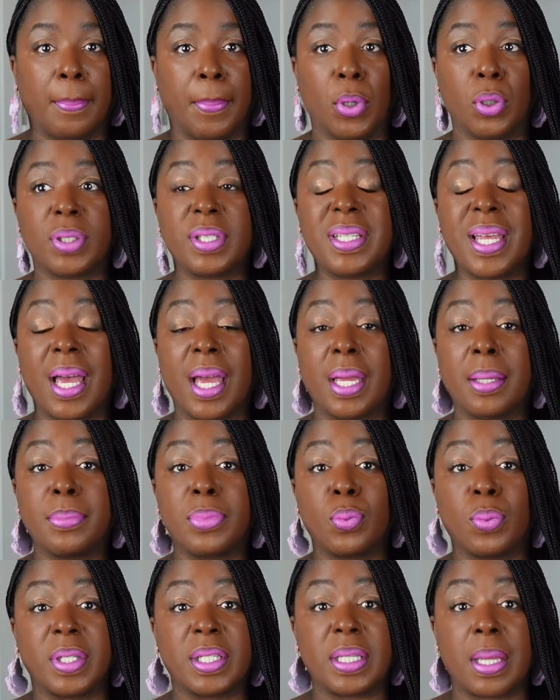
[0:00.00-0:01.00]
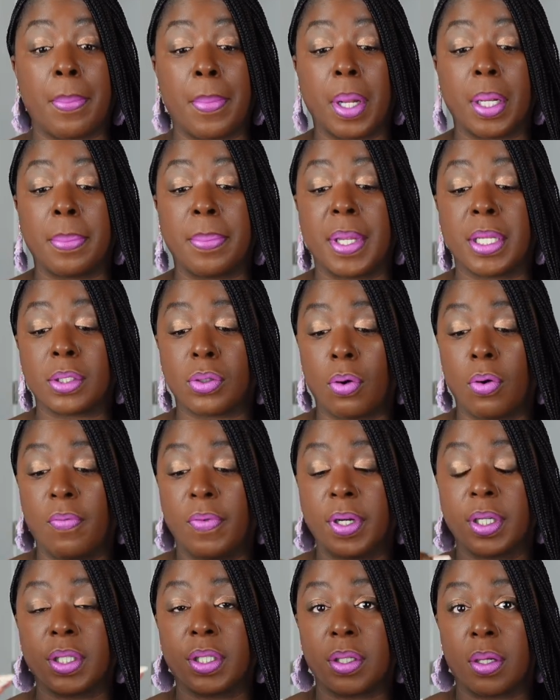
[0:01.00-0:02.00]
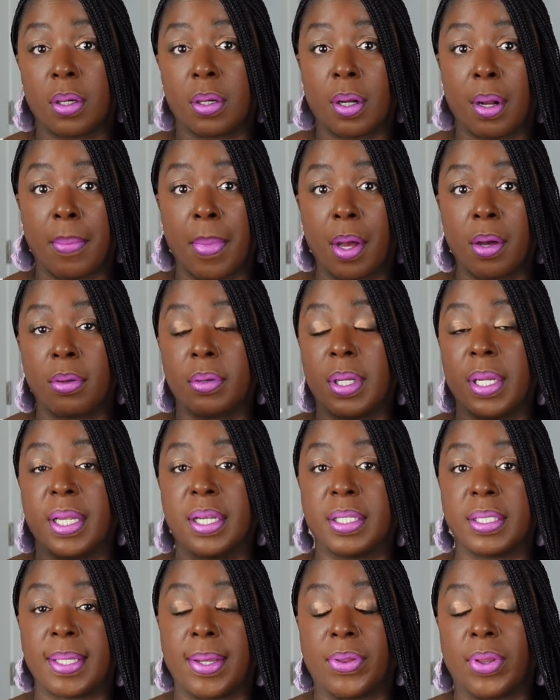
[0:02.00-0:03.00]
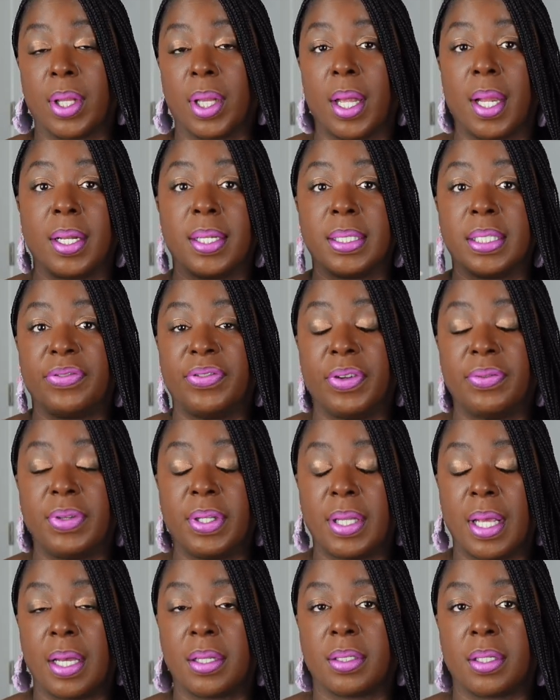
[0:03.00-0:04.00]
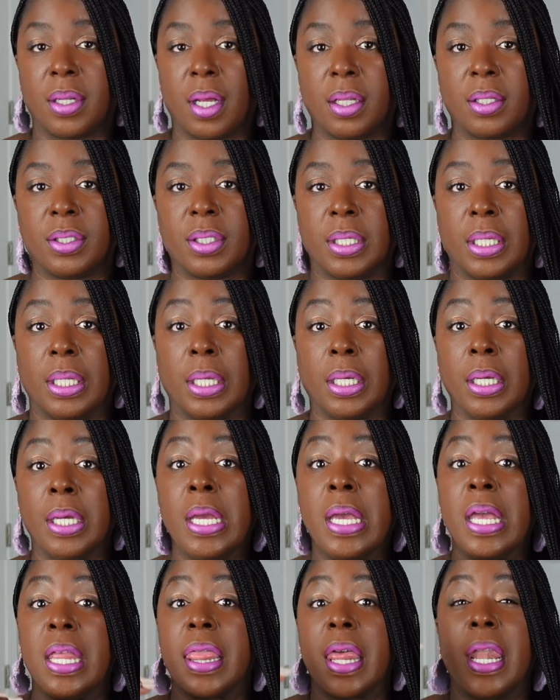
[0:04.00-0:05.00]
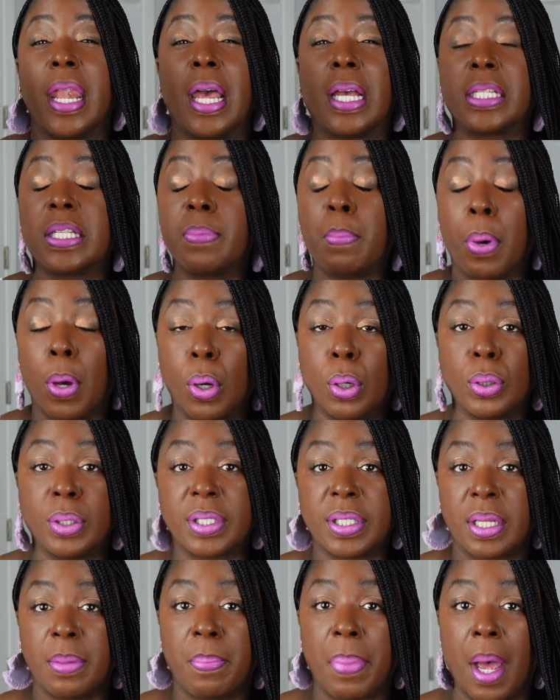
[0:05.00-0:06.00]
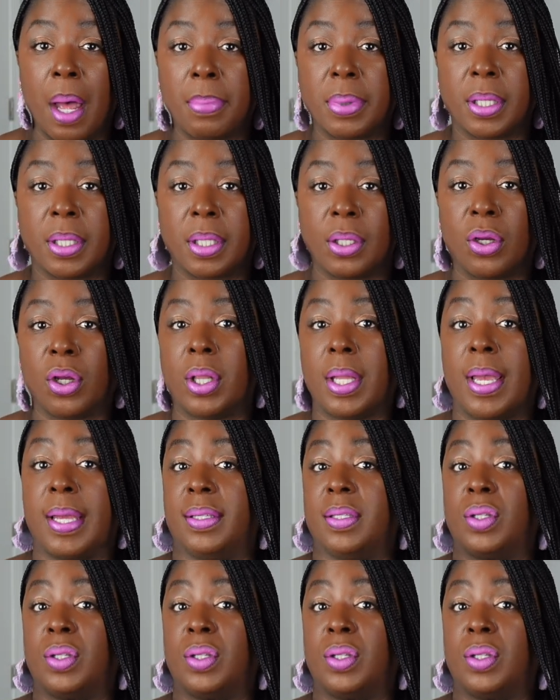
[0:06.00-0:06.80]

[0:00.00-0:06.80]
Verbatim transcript: Most times when somebody makes over a certain amount, and here in South Carolina, it's $50,000 a year, then that's posted publicly online.